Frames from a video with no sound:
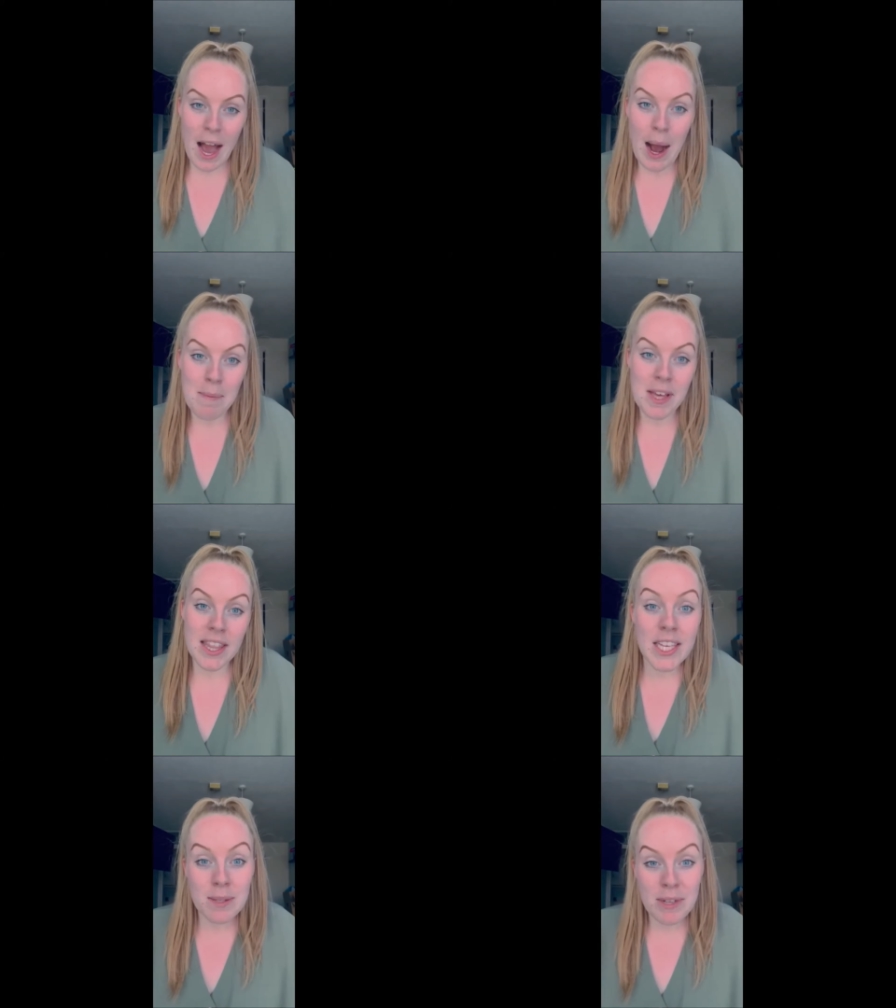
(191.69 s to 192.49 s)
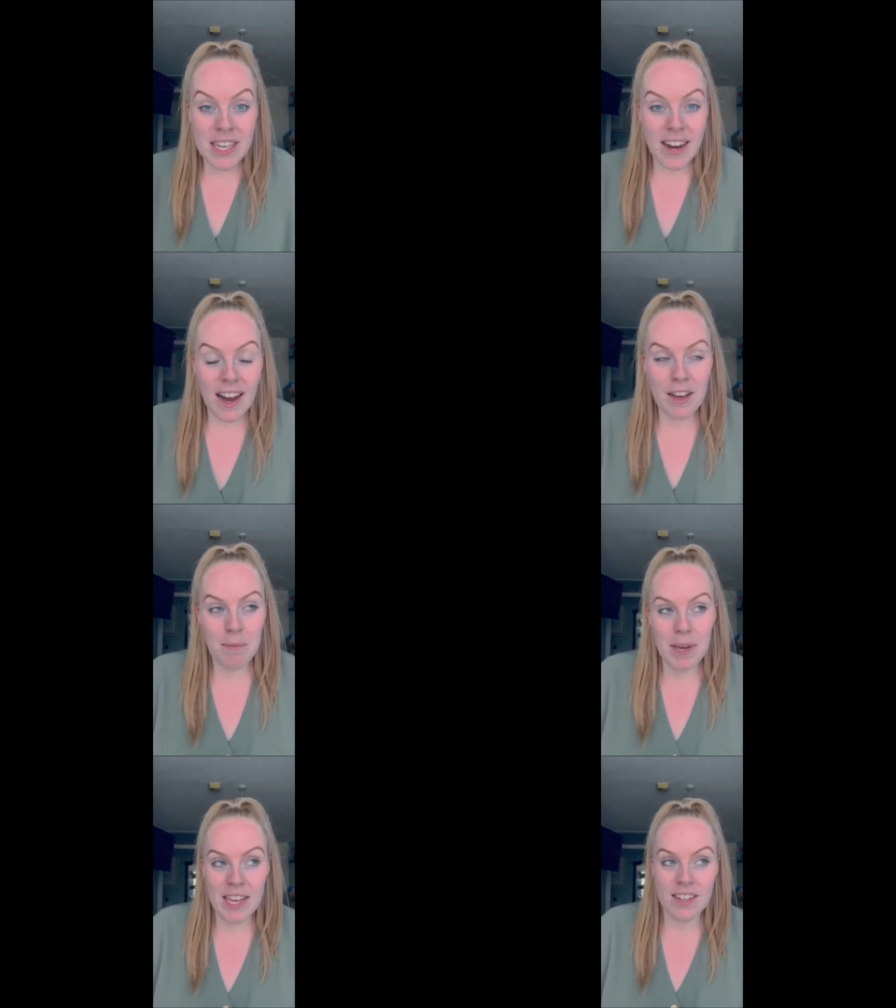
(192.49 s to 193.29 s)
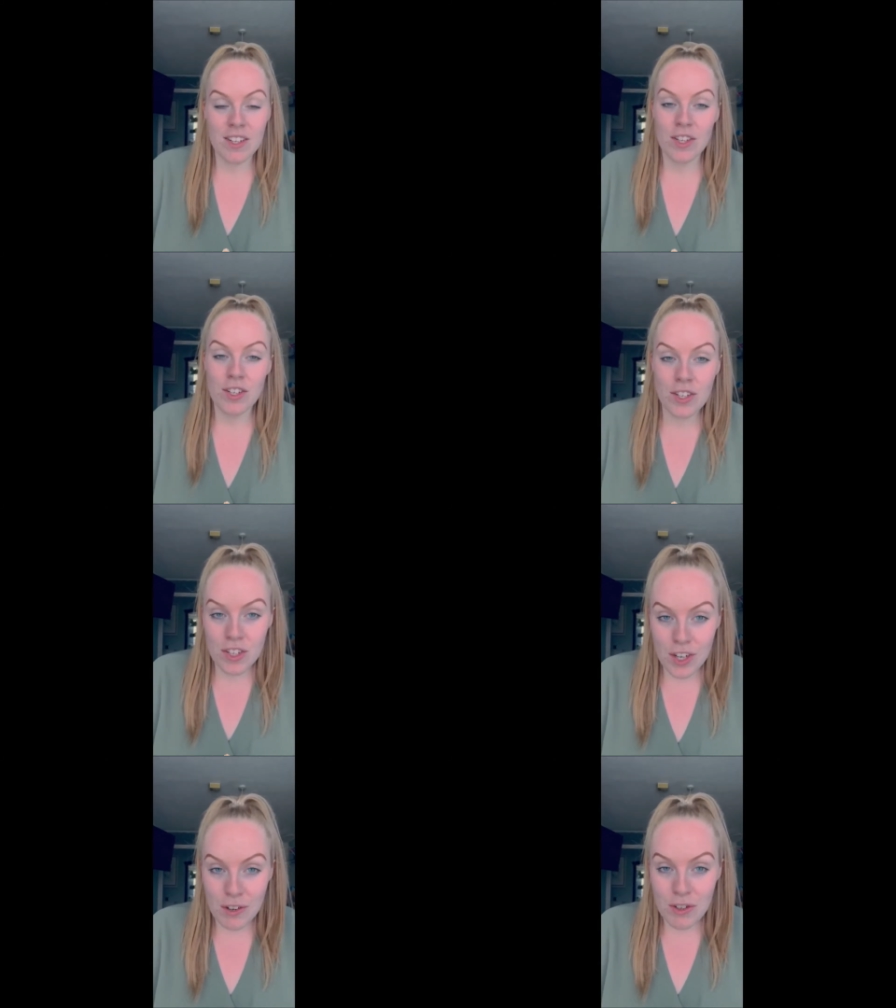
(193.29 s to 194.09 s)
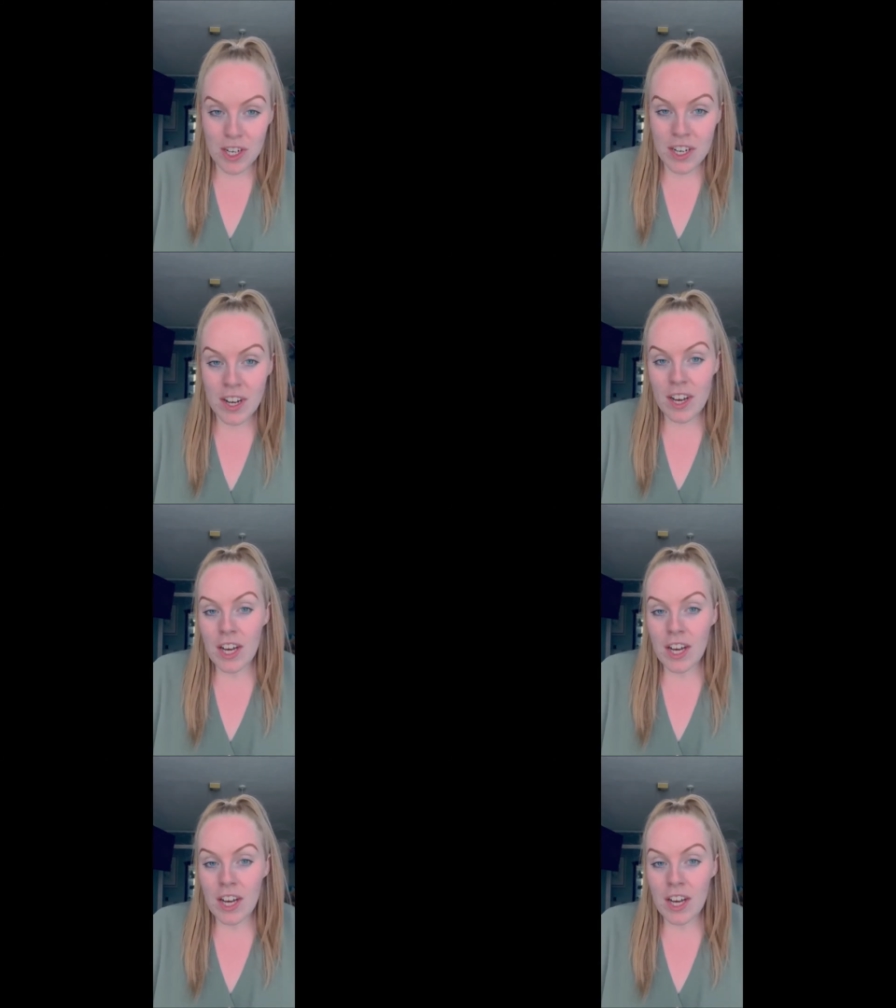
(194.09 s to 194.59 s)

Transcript: Um, this week, I have picked the two children